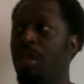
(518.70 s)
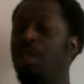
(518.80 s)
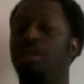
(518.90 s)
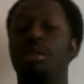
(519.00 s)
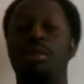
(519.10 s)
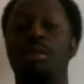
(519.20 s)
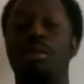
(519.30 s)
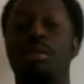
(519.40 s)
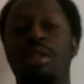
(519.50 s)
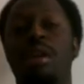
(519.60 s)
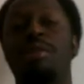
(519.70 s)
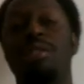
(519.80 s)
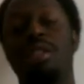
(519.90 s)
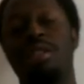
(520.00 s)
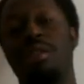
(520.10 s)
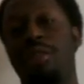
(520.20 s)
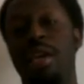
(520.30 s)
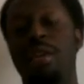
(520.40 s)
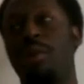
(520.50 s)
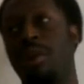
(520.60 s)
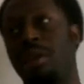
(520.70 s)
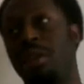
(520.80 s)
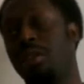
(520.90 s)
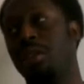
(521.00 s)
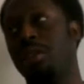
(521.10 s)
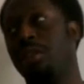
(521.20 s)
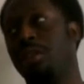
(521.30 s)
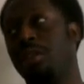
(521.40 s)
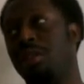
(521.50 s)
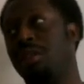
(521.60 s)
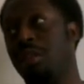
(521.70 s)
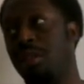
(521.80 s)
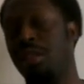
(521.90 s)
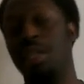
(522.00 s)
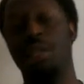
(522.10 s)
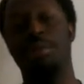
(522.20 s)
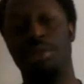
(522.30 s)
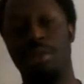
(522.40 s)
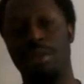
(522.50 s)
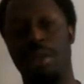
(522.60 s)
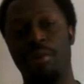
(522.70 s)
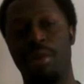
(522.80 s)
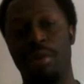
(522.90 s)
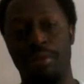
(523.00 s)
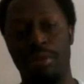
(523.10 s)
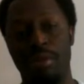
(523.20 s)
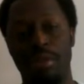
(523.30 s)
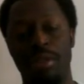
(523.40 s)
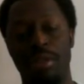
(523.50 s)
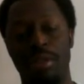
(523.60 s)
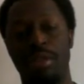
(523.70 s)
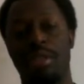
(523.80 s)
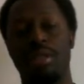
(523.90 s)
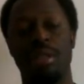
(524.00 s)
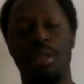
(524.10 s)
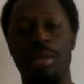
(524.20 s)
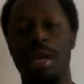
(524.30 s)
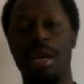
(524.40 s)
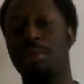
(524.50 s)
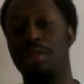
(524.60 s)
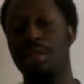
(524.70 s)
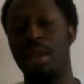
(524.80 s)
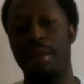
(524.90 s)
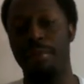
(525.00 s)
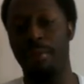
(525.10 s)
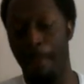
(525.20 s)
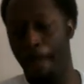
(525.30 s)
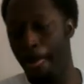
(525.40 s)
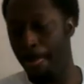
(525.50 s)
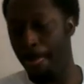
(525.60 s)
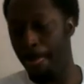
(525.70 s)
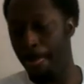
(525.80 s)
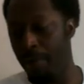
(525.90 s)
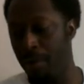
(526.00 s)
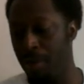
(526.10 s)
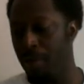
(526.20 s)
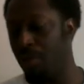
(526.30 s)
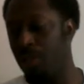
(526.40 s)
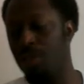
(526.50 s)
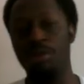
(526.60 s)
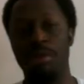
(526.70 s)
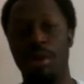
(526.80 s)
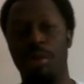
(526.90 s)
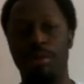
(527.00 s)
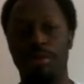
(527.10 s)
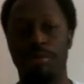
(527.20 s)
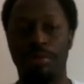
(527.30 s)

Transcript: And you know what they always say, your network equals your net worth. Sometimes it's not what you know,